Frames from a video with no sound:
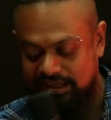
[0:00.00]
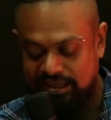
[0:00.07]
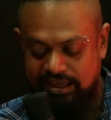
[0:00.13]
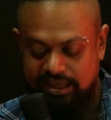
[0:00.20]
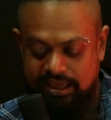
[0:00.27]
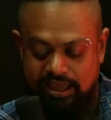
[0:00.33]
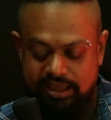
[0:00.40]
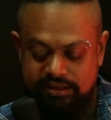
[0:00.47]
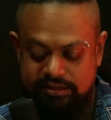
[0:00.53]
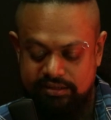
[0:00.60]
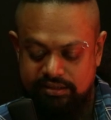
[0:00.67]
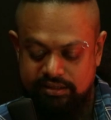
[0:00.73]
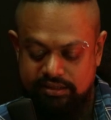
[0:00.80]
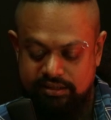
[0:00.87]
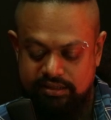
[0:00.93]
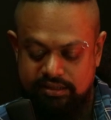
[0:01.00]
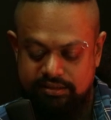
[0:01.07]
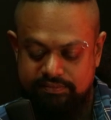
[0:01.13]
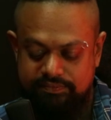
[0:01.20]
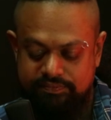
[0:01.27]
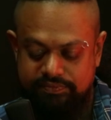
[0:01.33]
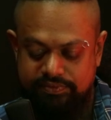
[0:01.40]
and.
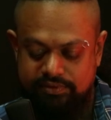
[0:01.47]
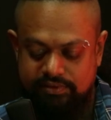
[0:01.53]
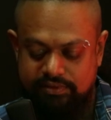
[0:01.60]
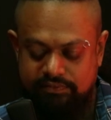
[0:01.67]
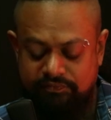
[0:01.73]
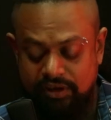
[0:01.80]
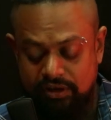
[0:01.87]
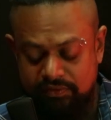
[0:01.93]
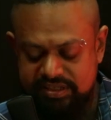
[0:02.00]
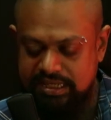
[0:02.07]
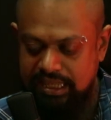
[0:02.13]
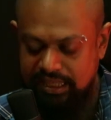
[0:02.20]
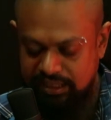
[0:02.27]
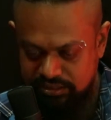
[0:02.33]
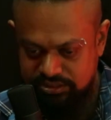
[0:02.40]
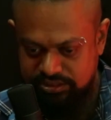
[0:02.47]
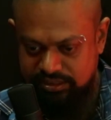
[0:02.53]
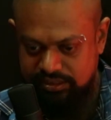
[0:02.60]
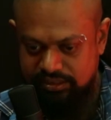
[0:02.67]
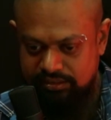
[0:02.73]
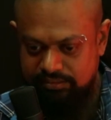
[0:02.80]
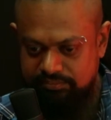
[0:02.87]
Uh, Fellow was
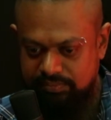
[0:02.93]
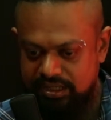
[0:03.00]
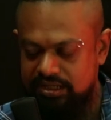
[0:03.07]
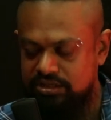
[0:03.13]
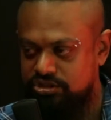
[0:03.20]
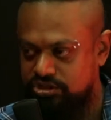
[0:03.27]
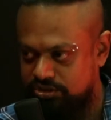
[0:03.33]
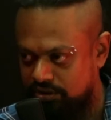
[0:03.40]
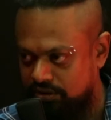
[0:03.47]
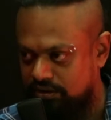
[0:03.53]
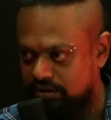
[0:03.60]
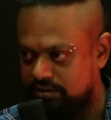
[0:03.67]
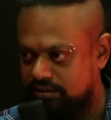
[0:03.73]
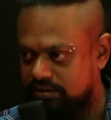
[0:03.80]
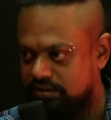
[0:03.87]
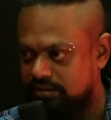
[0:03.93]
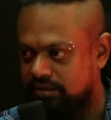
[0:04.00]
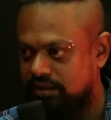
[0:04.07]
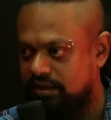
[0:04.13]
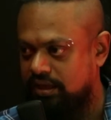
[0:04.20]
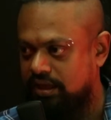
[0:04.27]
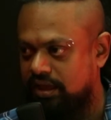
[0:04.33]
injured, but in shock.
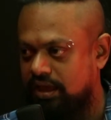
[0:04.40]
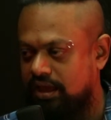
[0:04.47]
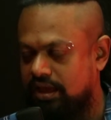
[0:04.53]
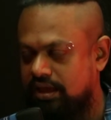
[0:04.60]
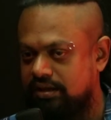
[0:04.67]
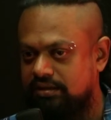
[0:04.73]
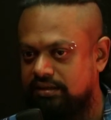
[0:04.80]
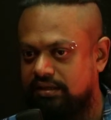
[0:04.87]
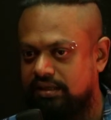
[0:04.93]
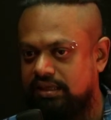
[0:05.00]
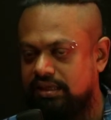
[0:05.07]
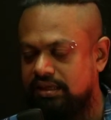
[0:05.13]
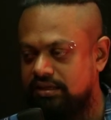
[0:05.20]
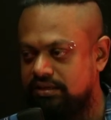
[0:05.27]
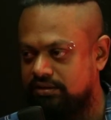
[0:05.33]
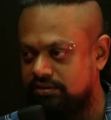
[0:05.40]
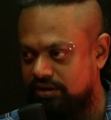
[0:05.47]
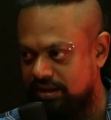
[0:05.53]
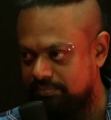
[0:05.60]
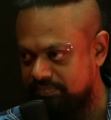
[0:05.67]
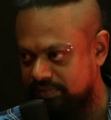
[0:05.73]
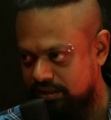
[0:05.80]
Okay. And he
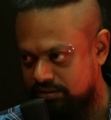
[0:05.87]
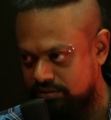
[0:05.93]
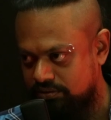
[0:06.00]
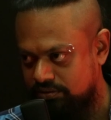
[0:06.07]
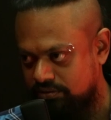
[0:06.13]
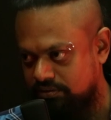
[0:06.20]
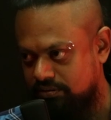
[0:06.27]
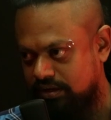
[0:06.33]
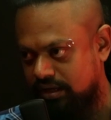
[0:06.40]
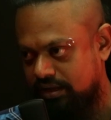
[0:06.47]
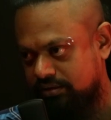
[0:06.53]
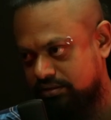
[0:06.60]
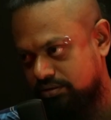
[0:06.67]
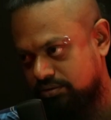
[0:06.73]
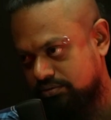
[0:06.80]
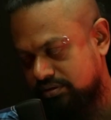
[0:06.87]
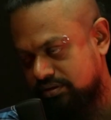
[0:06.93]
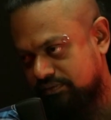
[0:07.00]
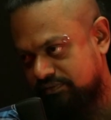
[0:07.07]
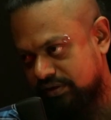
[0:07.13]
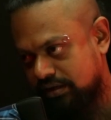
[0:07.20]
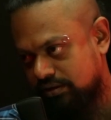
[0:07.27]
grabbed the crow and took the
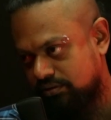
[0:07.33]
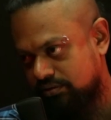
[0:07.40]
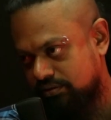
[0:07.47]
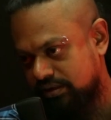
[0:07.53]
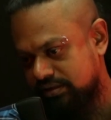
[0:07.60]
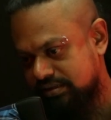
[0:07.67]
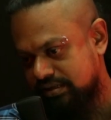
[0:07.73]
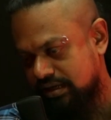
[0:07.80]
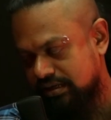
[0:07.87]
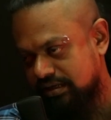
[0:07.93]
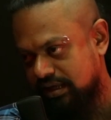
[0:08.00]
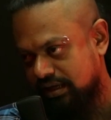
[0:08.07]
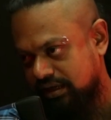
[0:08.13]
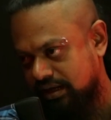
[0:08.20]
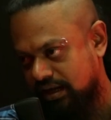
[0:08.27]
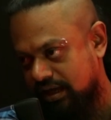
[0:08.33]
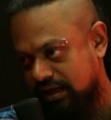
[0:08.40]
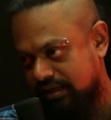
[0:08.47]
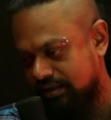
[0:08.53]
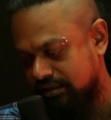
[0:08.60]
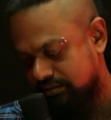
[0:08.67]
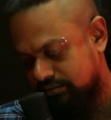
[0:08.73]
fellow inside like an
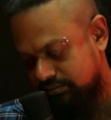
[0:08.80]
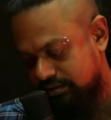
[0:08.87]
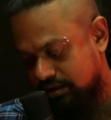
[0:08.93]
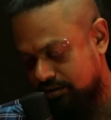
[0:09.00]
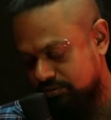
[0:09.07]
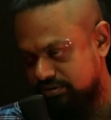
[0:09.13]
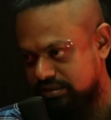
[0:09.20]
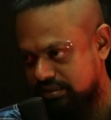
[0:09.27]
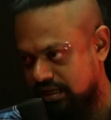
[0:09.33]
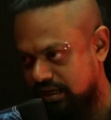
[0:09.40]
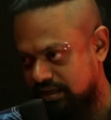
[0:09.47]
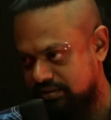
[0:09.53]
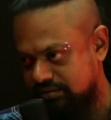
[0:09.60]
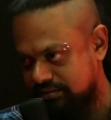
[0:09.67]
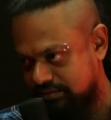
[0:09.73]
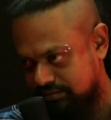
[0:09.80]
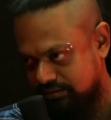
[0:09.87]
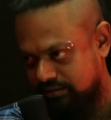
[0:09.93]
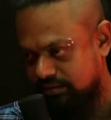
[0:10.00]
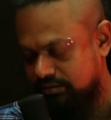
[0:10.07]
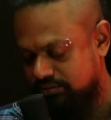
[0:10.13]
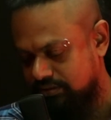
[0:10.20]
aisle downstairs
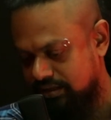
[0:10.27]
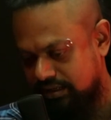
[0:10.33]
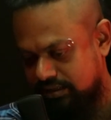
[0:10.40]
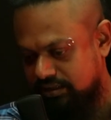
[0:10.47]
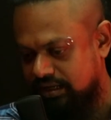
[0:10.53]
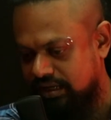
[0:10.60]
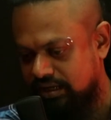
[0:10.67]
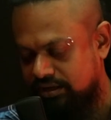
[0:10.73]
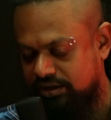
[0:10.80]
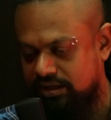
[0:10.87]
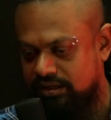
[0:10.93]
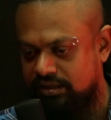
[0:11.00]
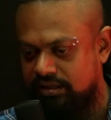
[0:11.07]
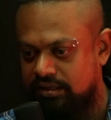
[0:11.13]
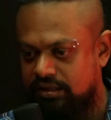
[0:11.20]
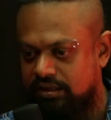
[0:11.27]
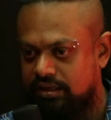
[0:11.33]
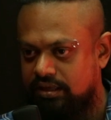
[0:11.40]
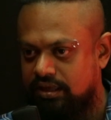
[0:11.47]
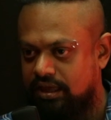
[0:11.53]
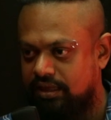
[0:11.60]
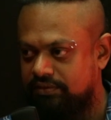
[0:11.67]
okay. into like an area.
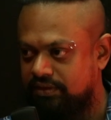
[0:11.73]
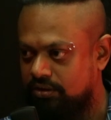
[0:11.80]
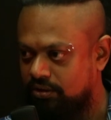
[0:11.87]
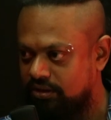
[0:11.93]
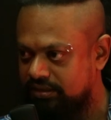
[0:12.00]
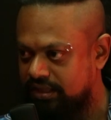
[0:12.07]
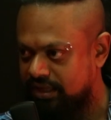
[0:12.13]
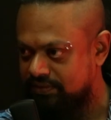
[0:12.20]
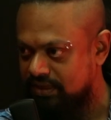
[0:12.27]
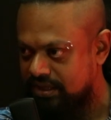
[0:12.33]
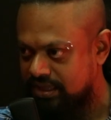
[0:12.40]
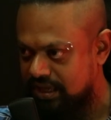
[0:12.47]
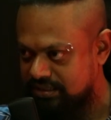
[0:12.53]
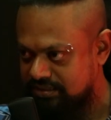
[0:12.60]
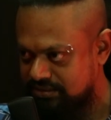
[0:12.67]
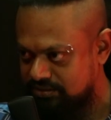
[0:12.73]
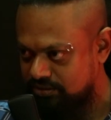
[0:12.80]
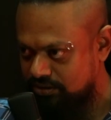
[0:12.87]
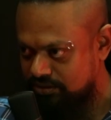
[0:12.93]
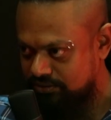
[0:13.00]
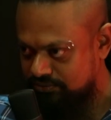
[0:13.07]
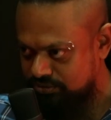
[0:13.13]
And then all the other cats
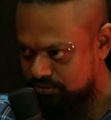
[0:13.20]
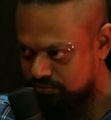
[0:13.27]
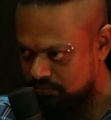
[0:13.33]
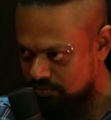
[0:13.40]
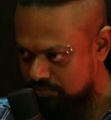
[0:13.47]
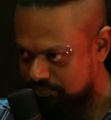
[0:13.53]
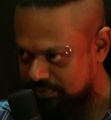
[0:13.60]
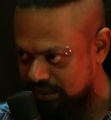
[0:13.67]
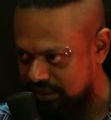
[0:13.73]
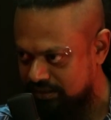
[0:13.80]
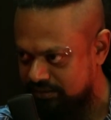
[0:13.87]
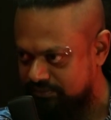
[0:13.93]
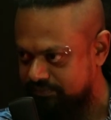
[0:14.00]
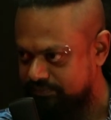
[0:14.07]
sort of swooped in